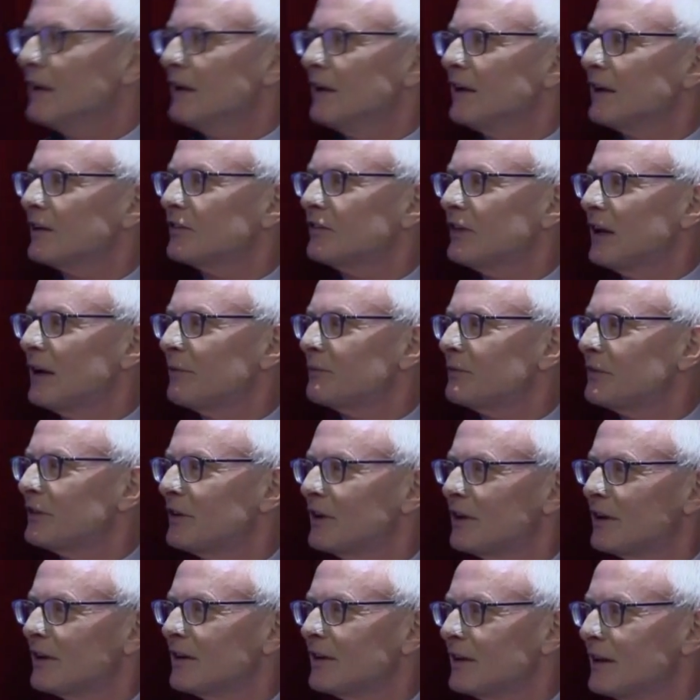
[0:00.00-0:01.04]
except,
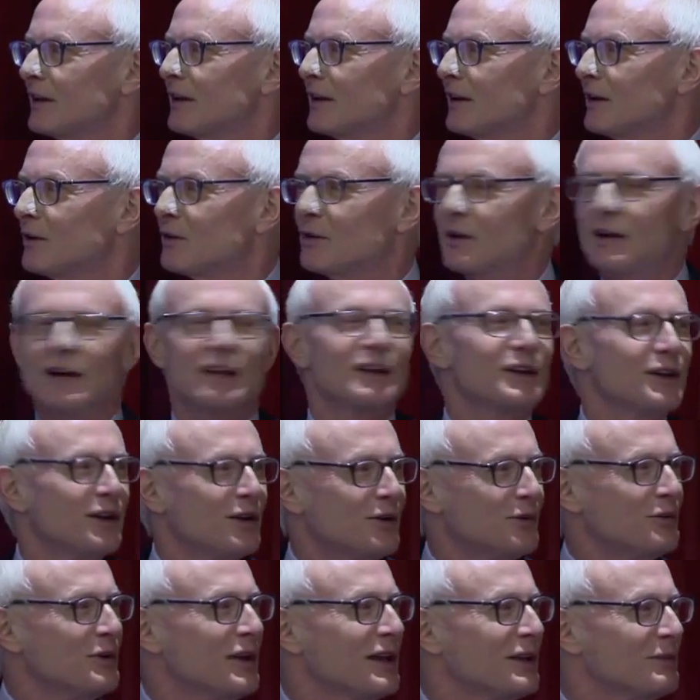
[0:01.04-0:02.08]
I don't
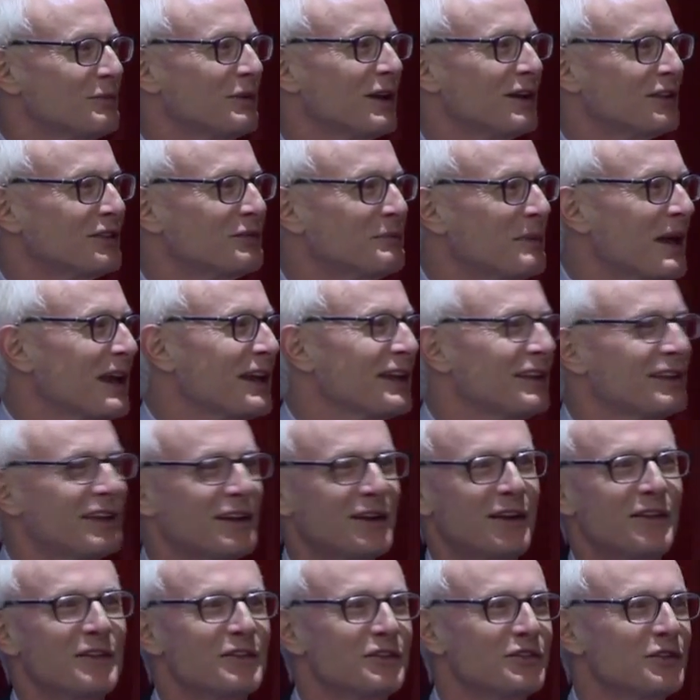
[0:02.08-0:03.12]
know, we could probably
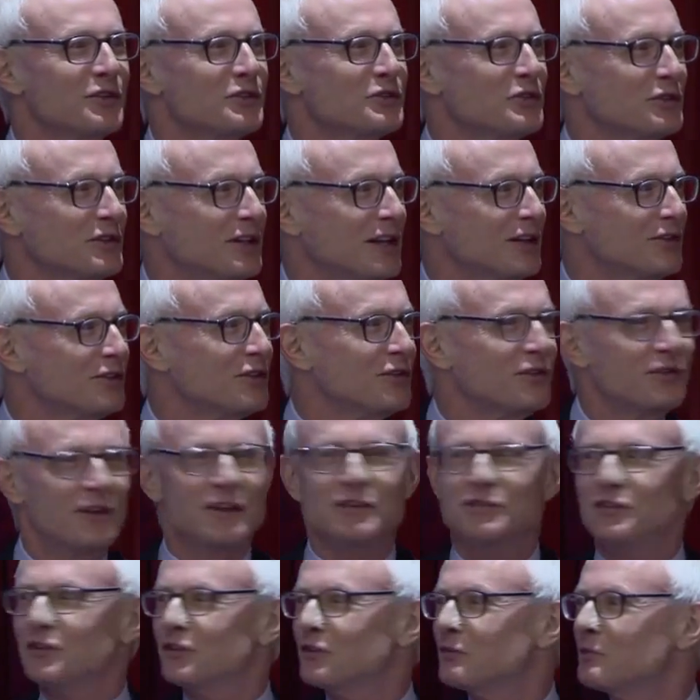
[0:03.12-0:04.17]
speculate on the social needs of
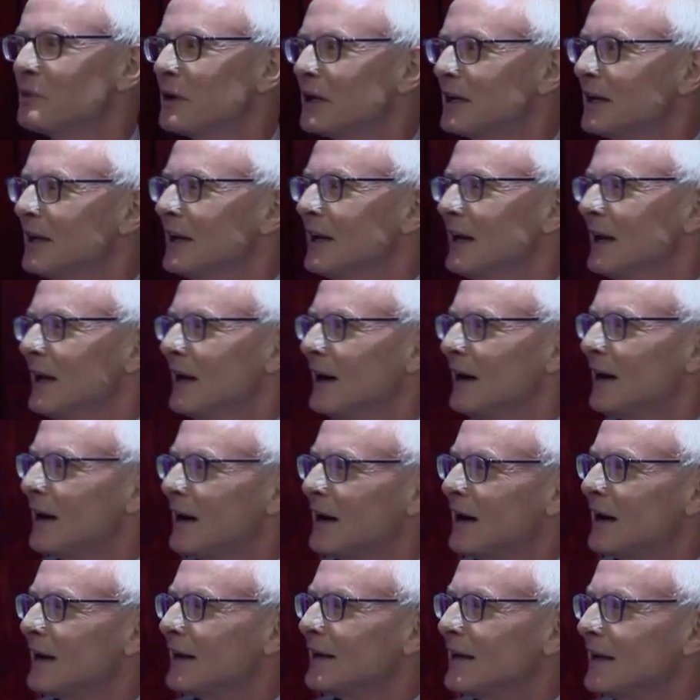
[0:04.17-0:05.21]
fences, but,
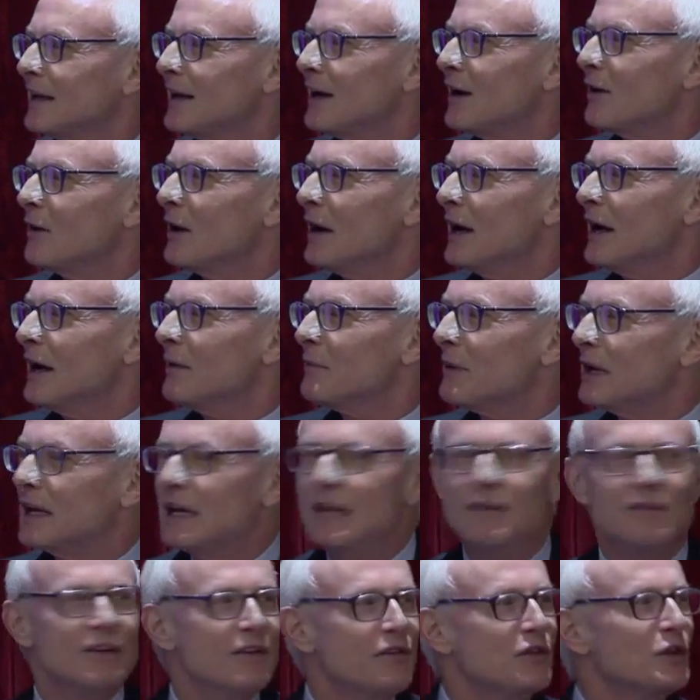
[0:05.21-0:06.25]
but
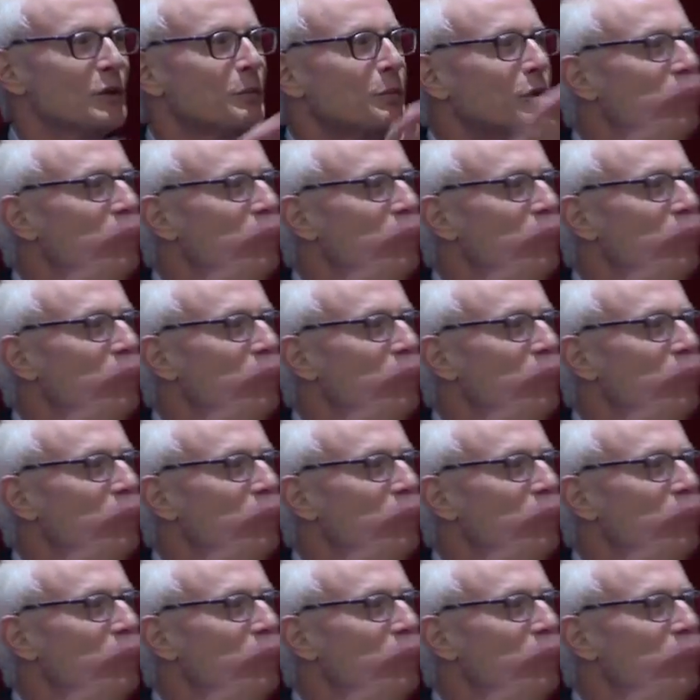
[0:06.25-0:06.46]
even if your